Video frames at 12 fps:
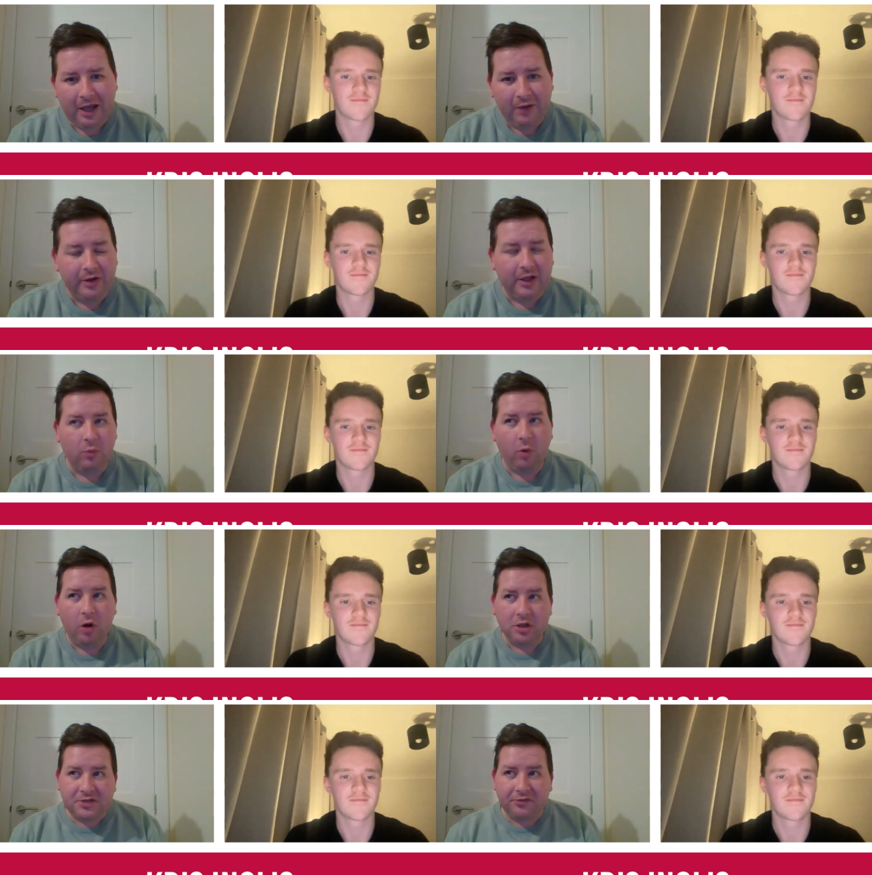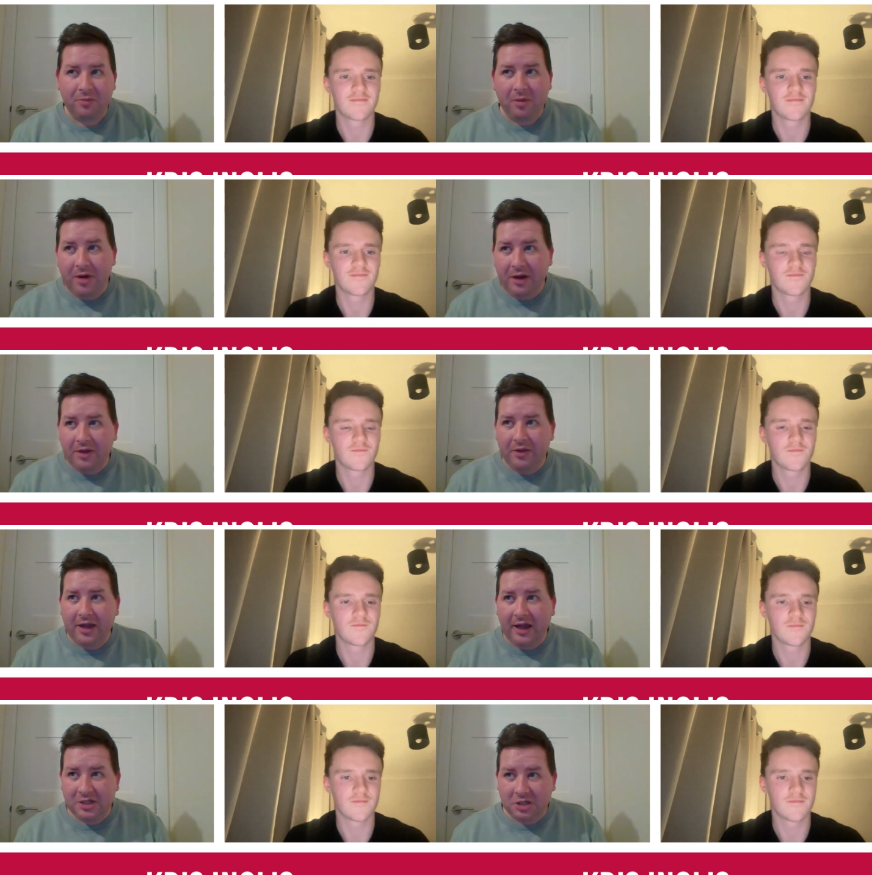Speaker 1: it really was from the minute the
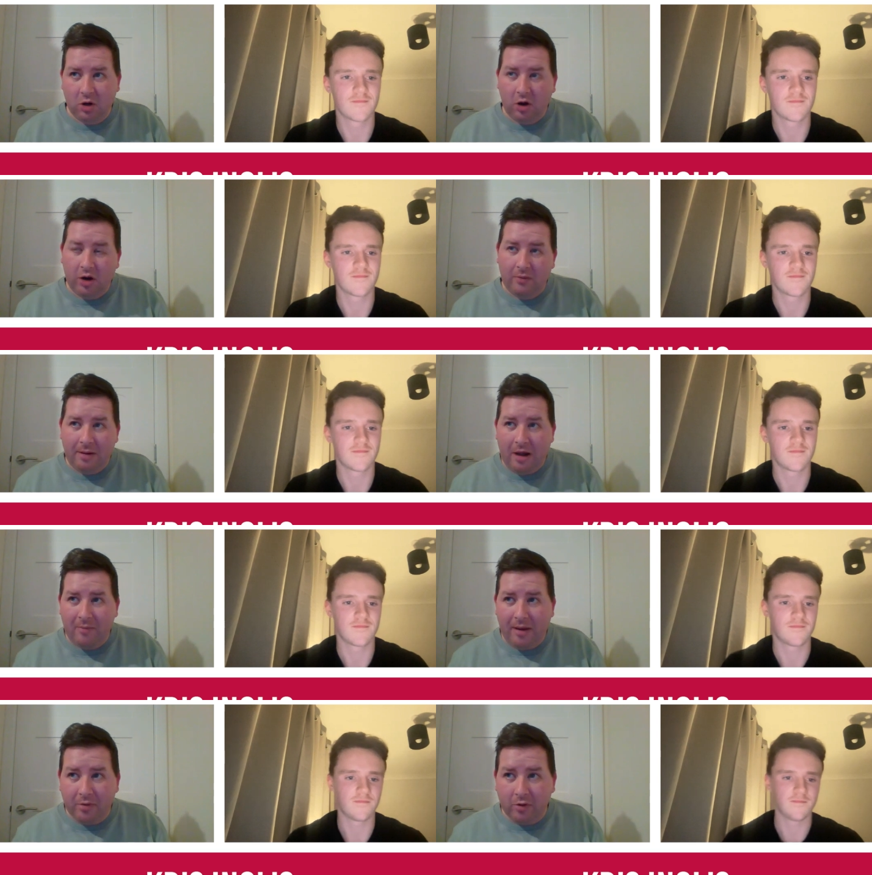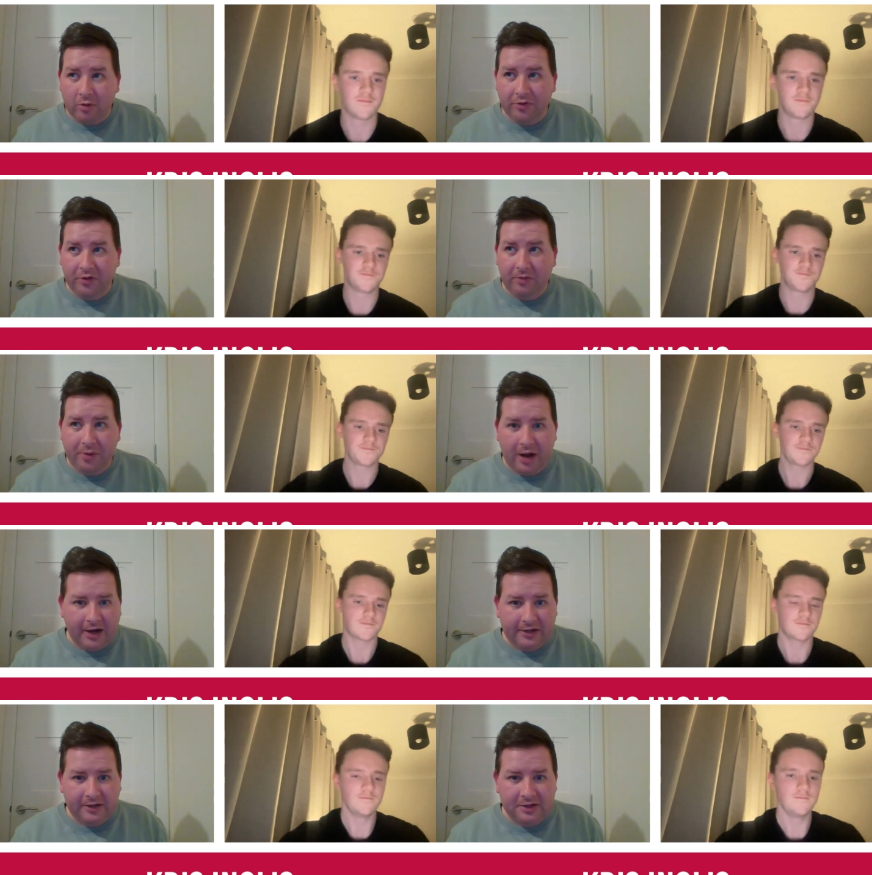guys got. I, I remember going to the
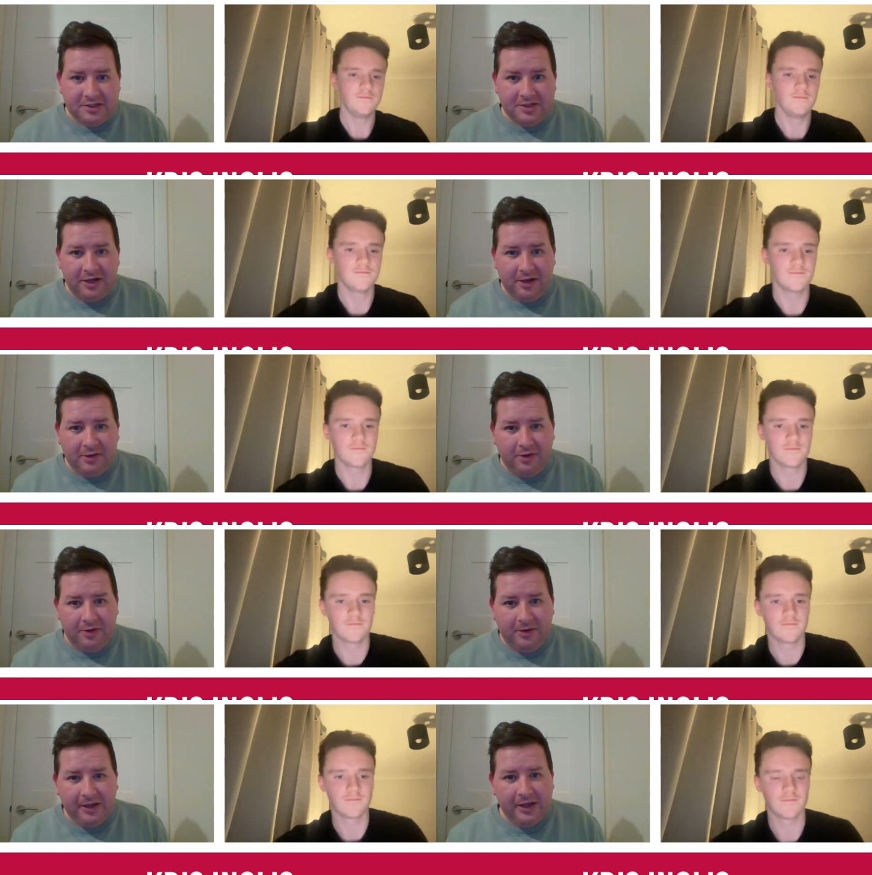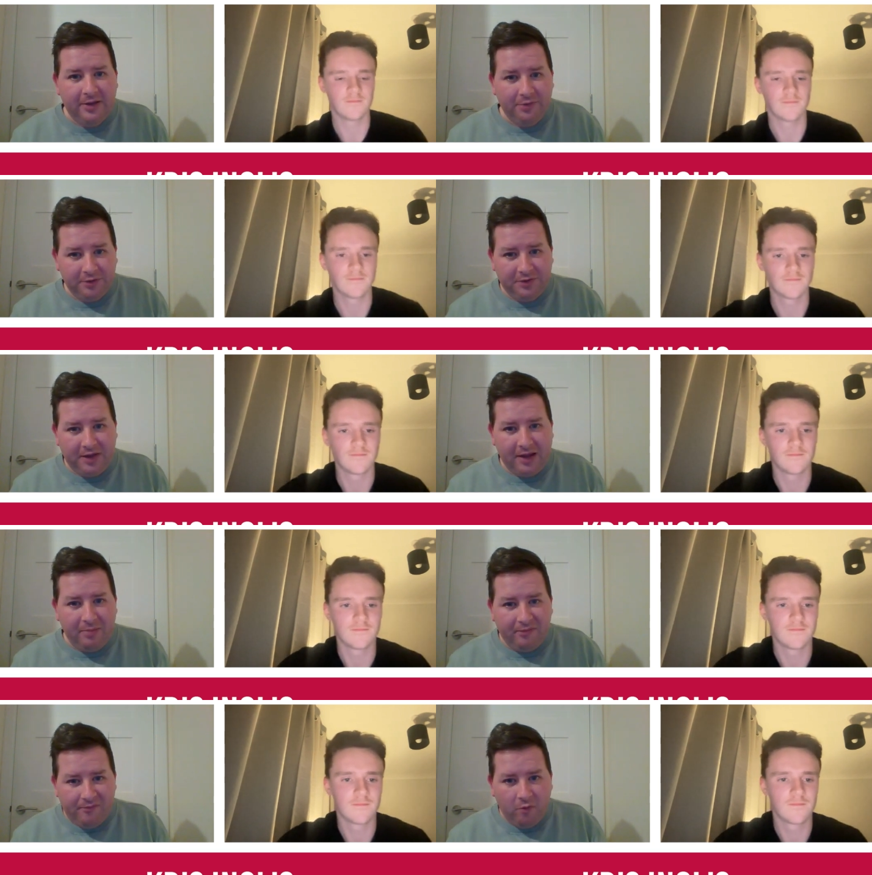practice like the the day
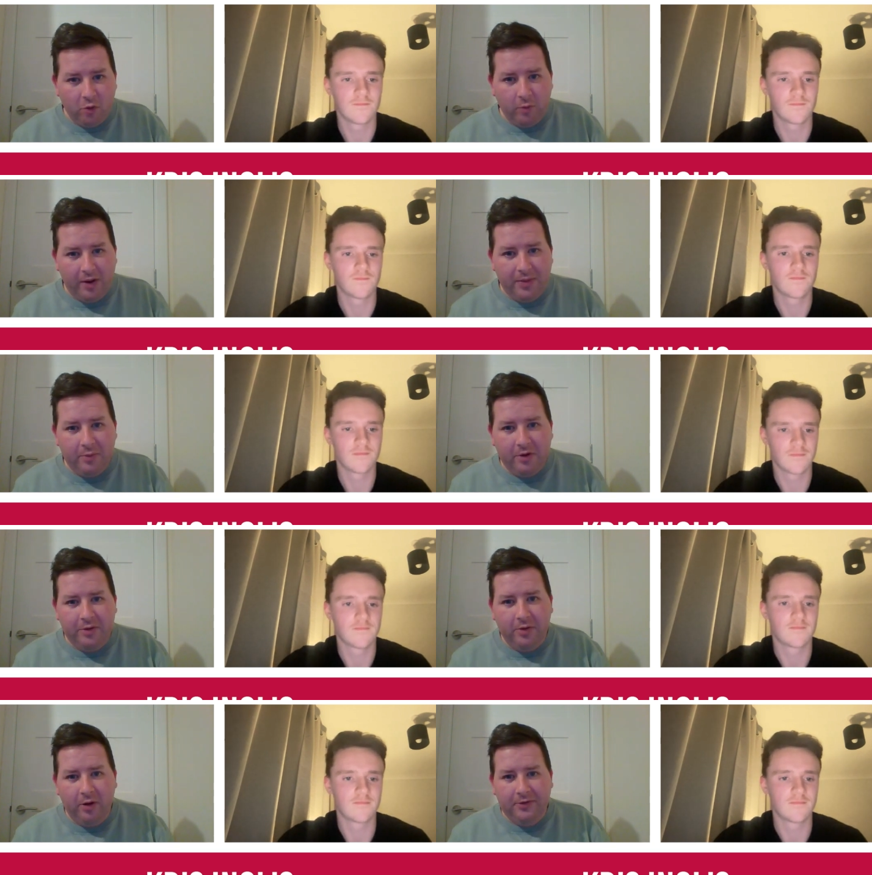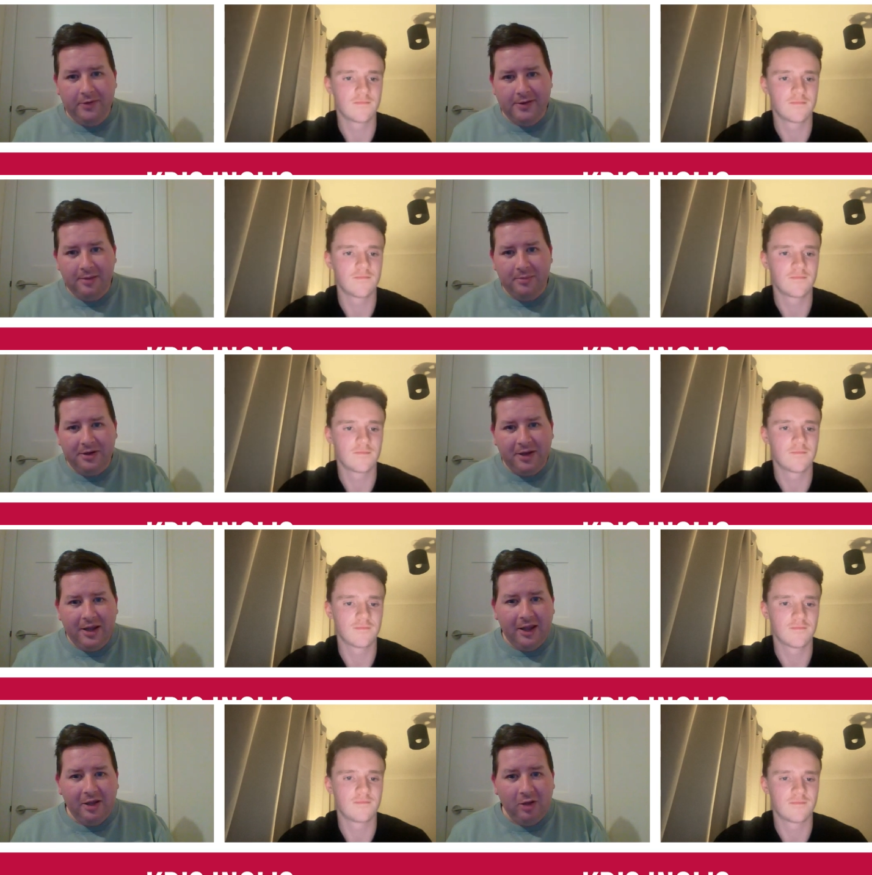before when they were in Nottingham and
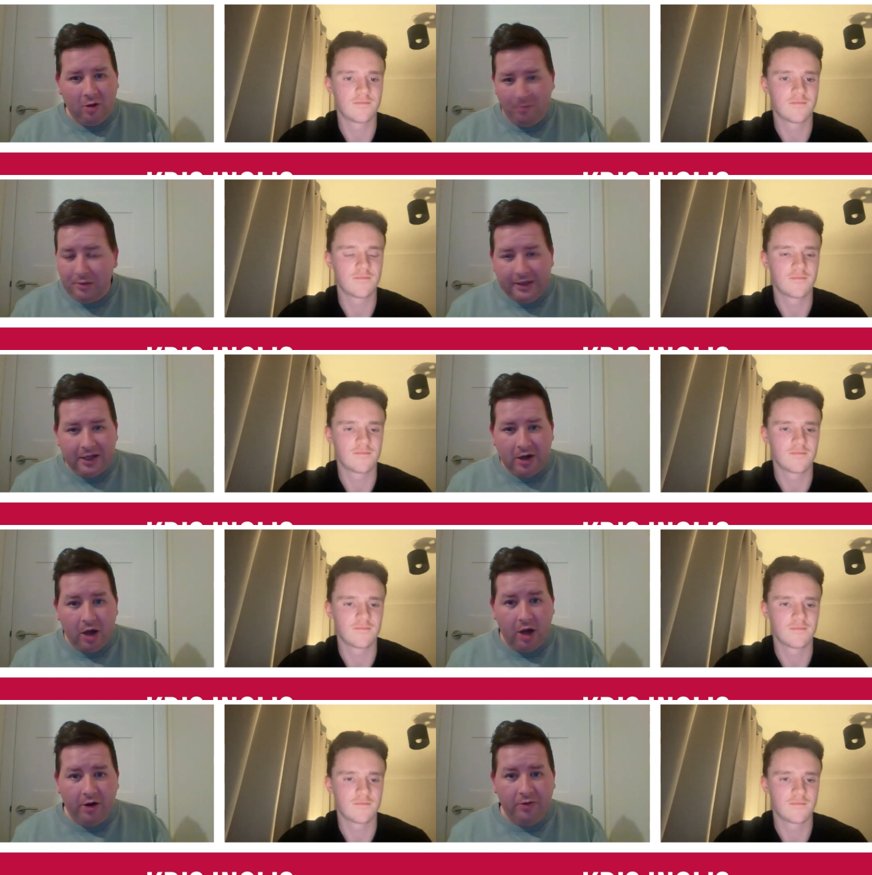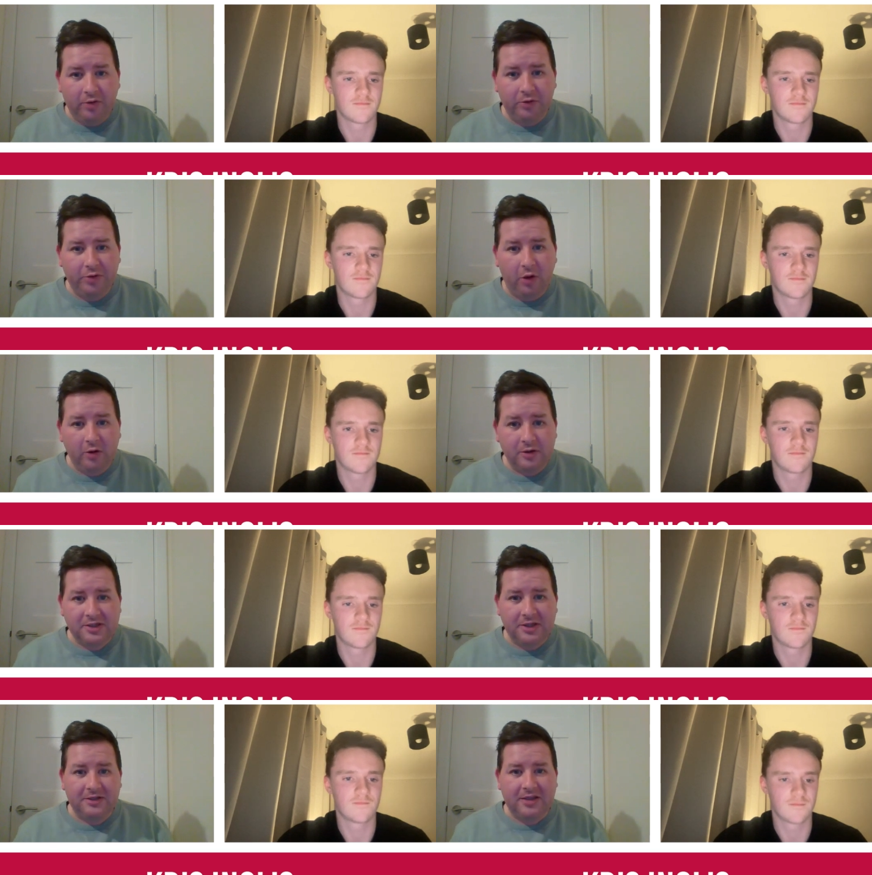complete and utter
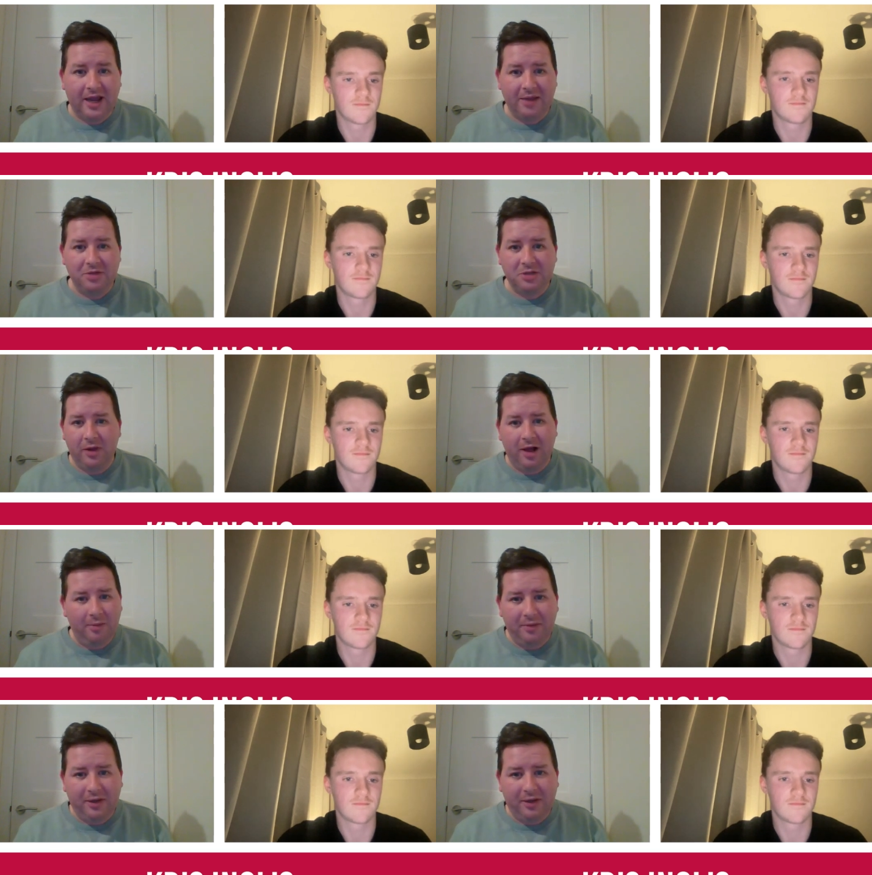underdogs at the time as well.